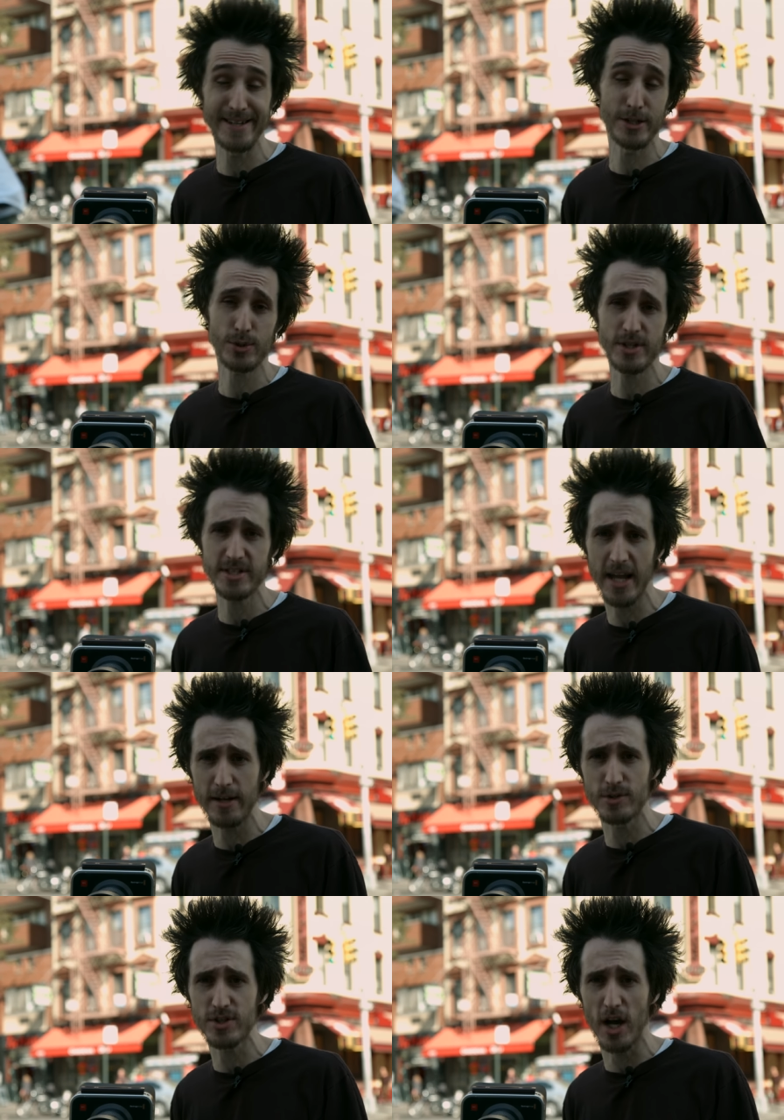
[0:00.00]
industry
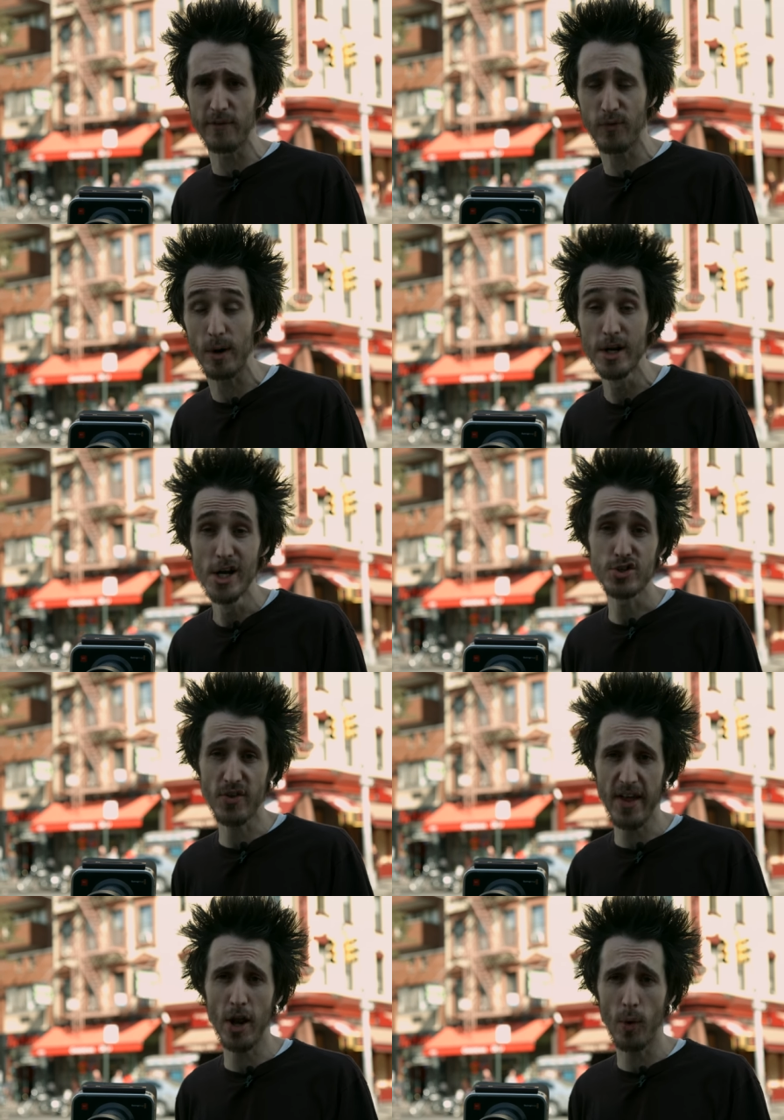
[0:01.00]
standard software, so
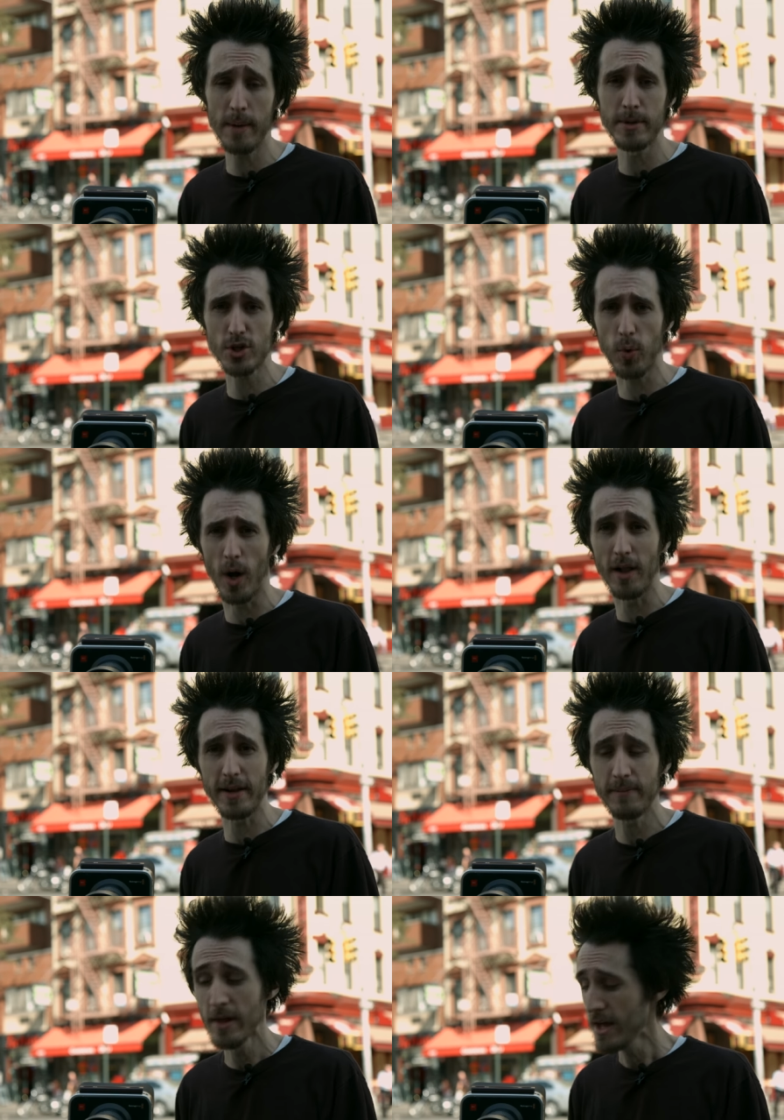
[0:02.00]
they know image quality,